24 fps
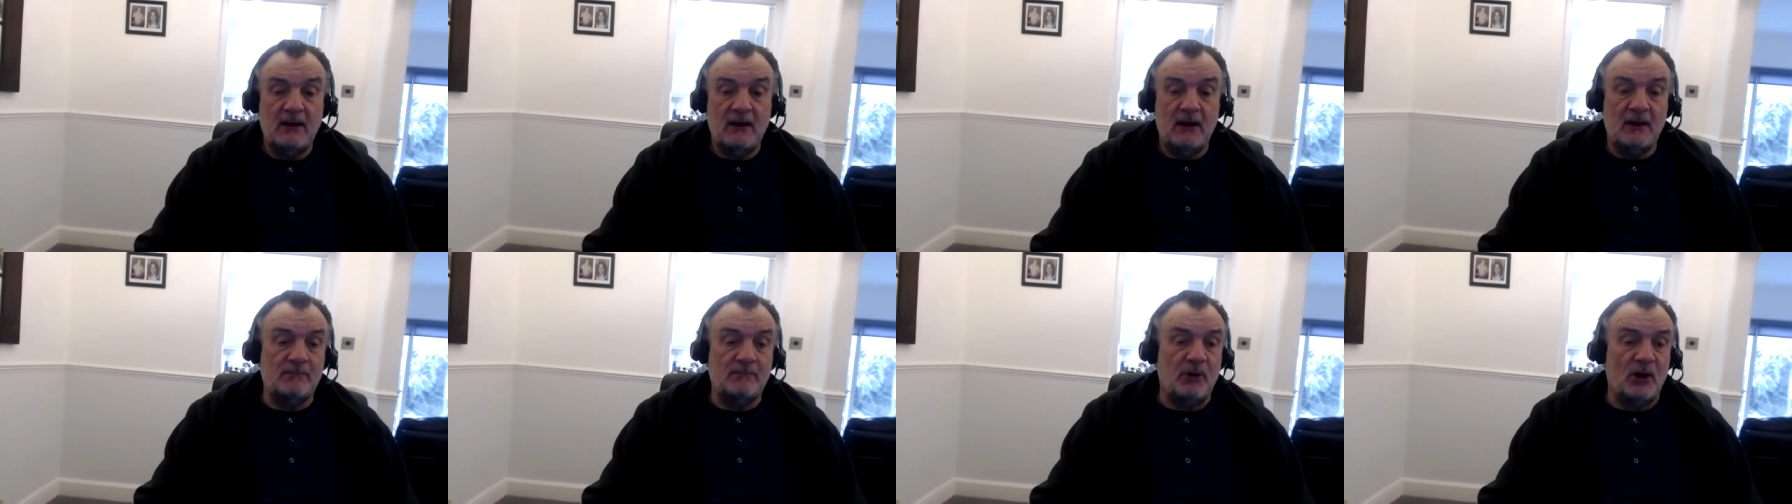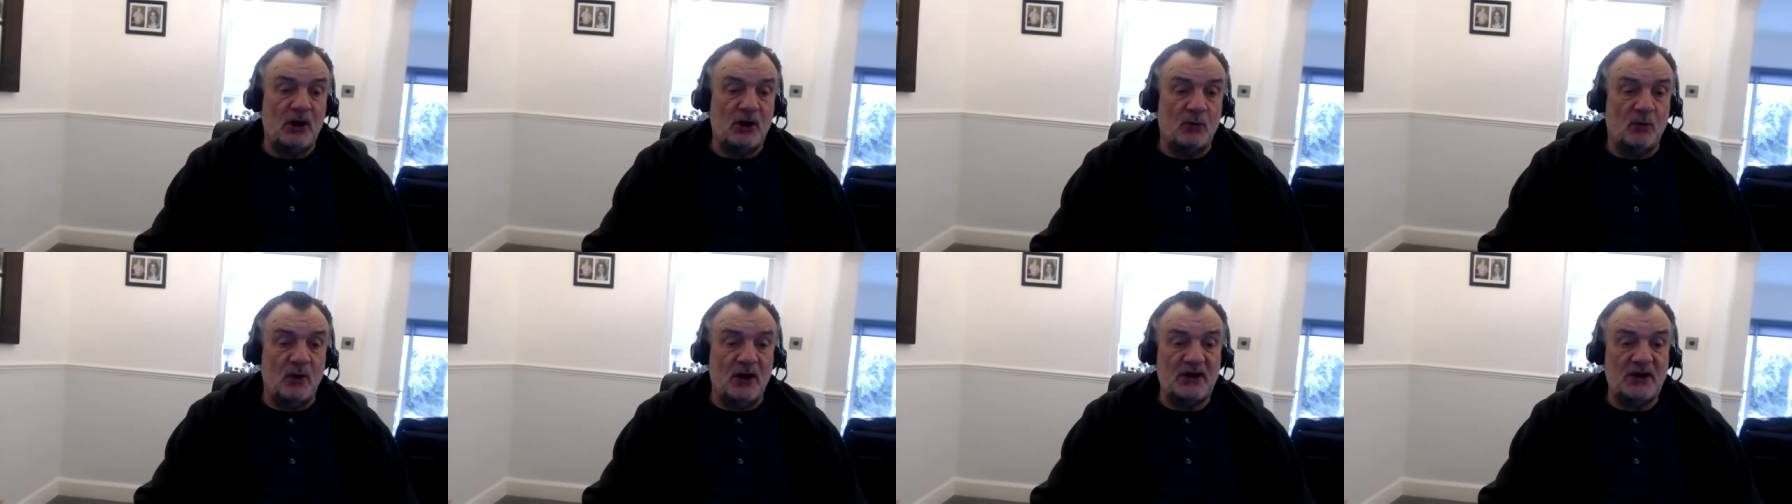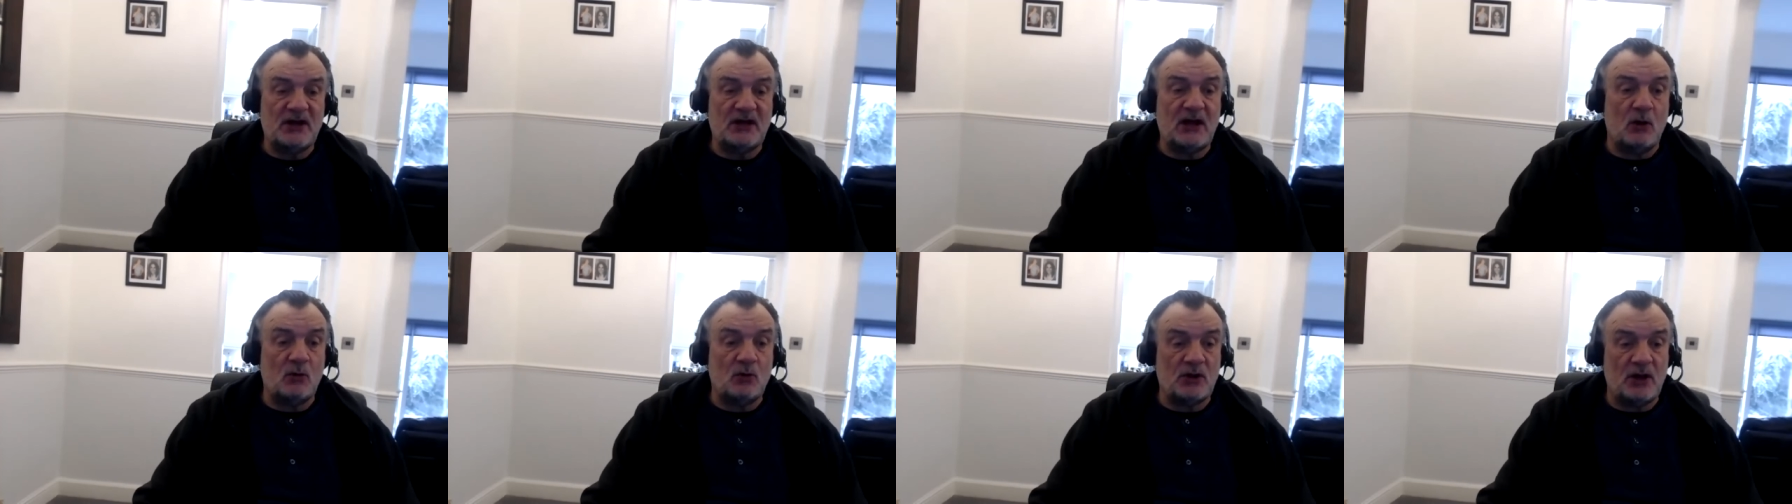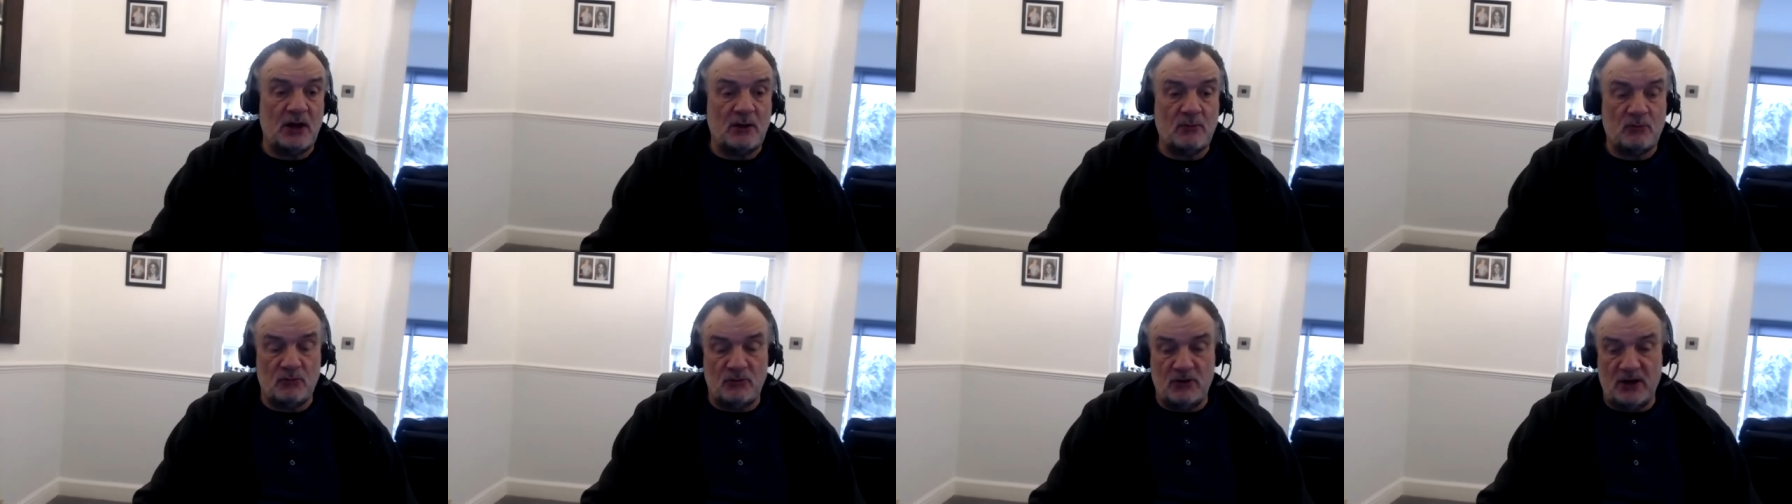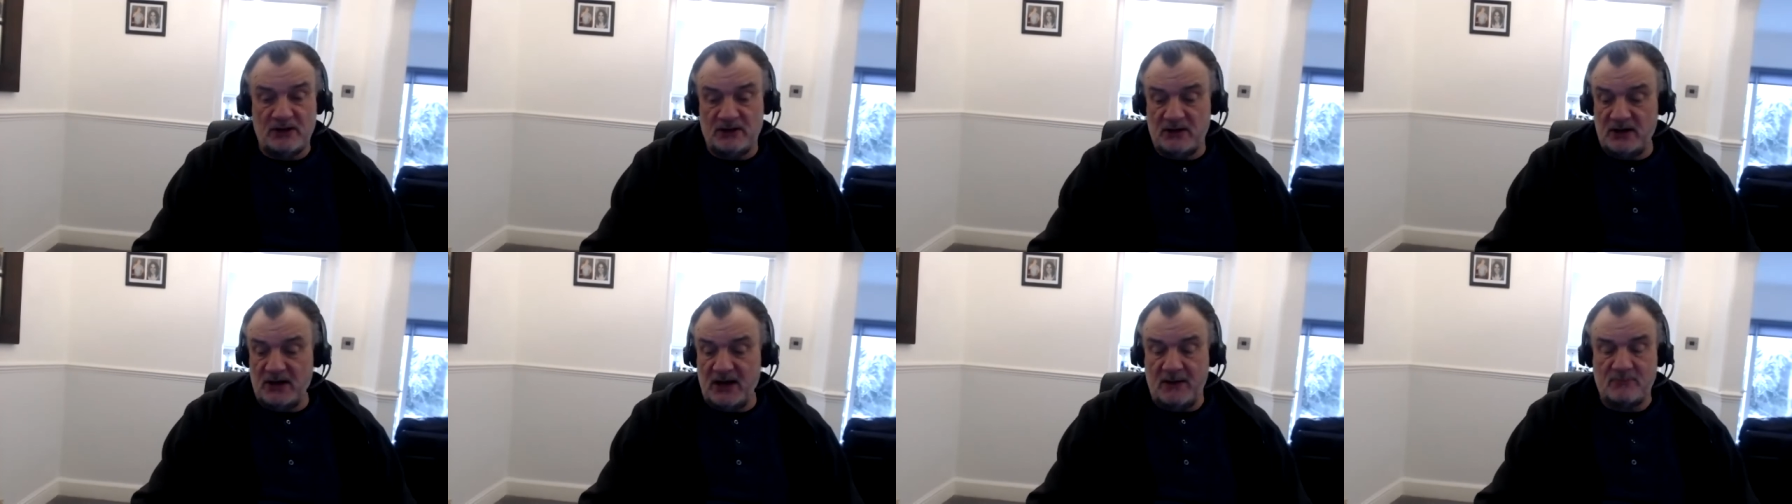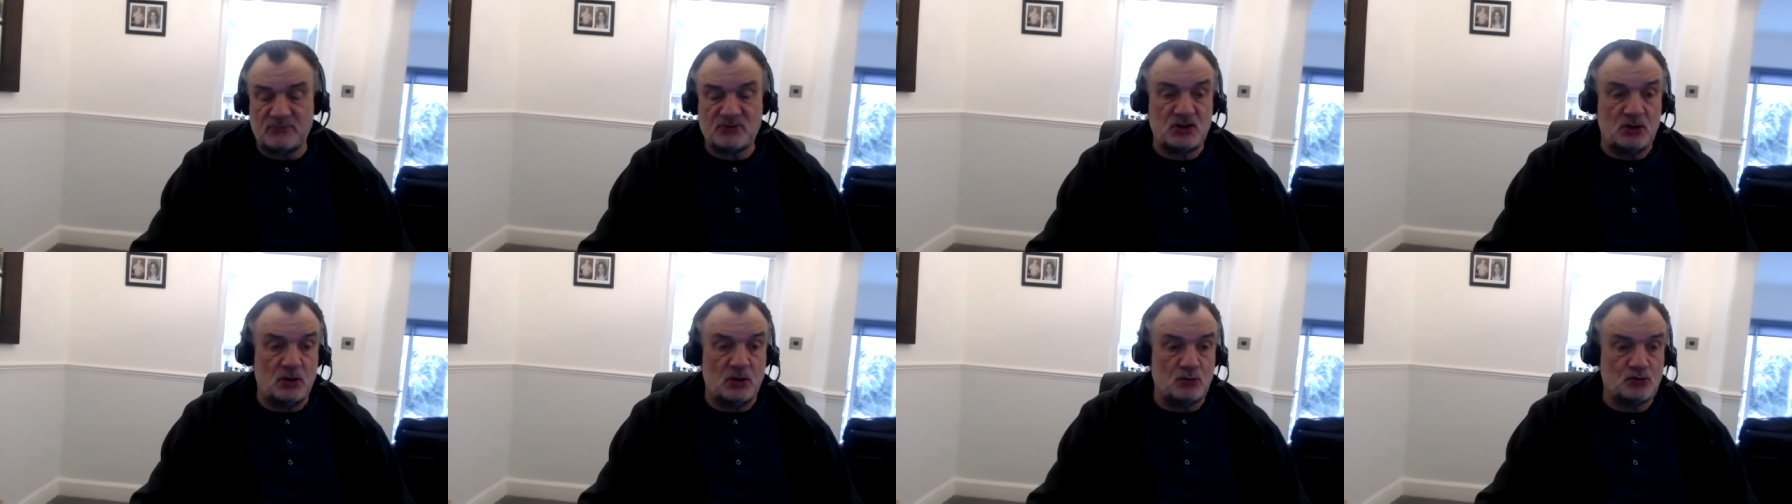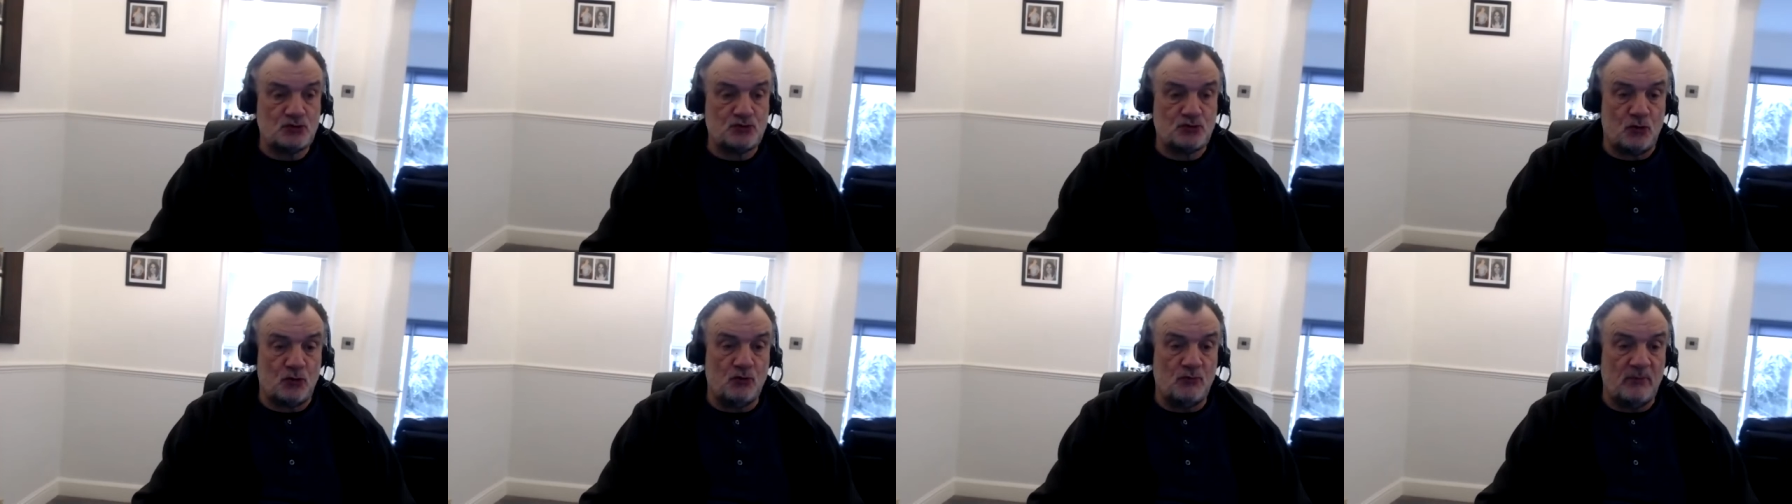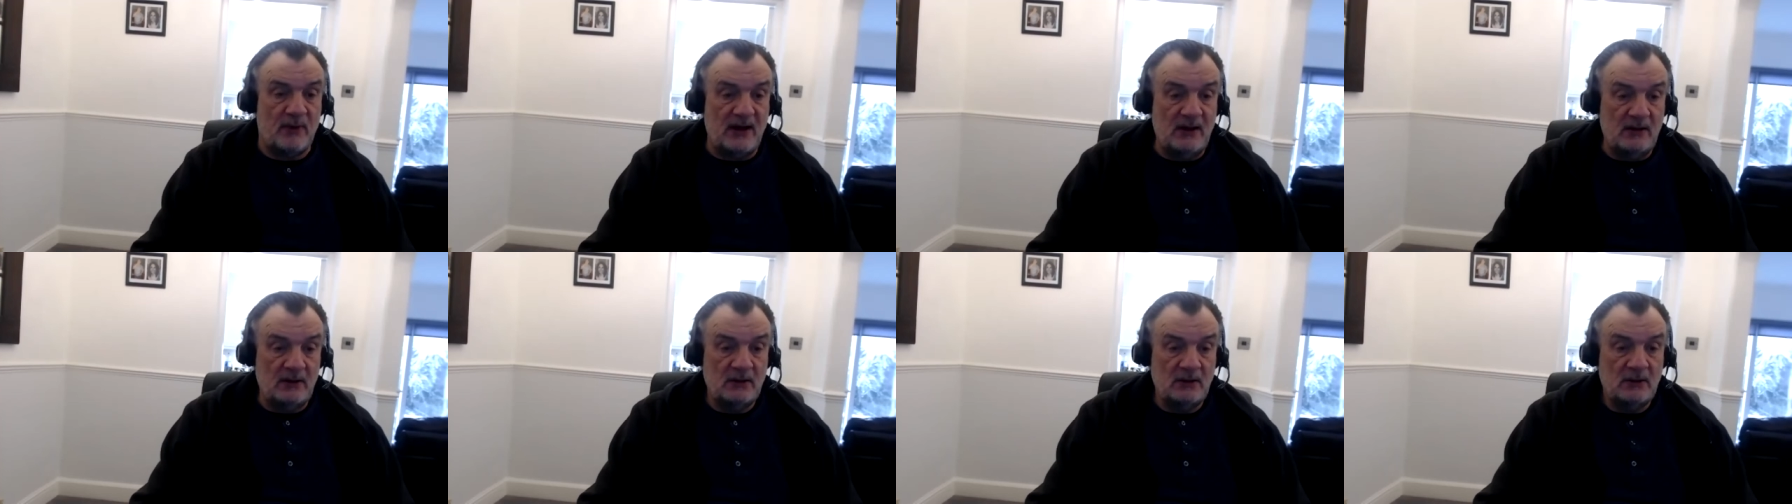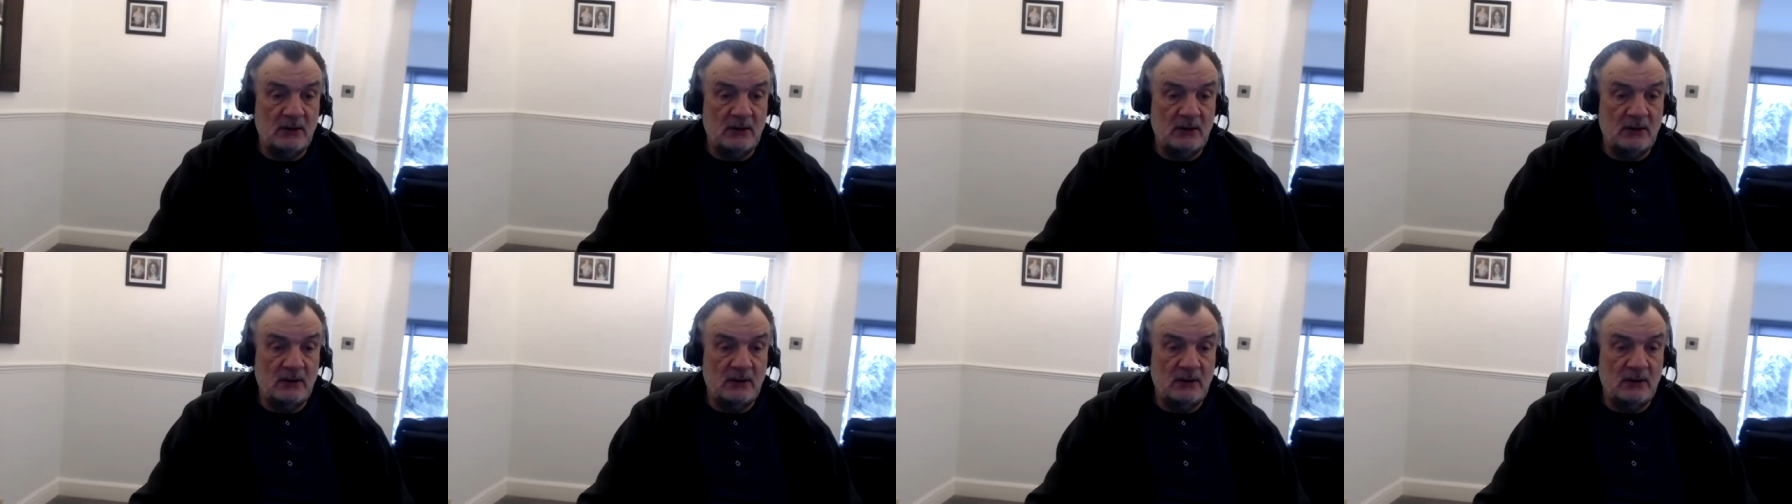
And by the way, the goalkeeper had an absolute trauma.